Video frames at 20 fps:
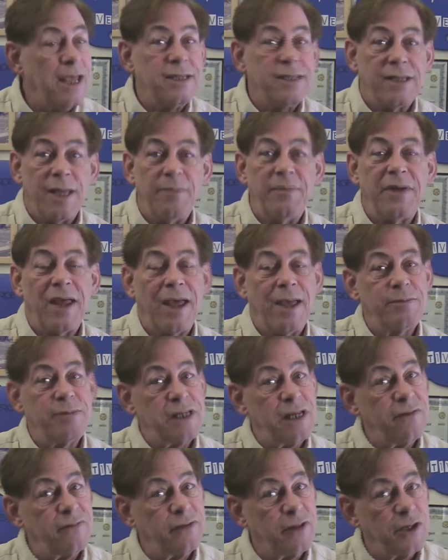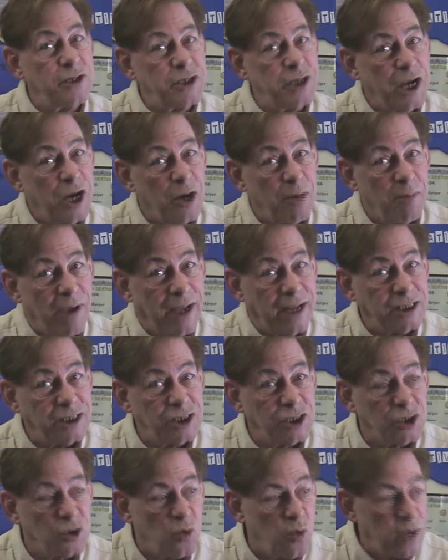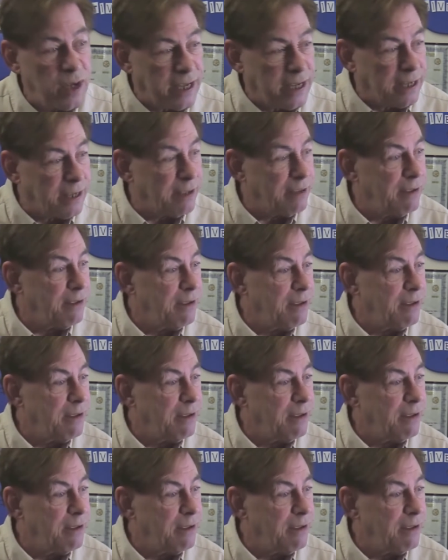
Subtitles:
Sometimes even the chair might squeak.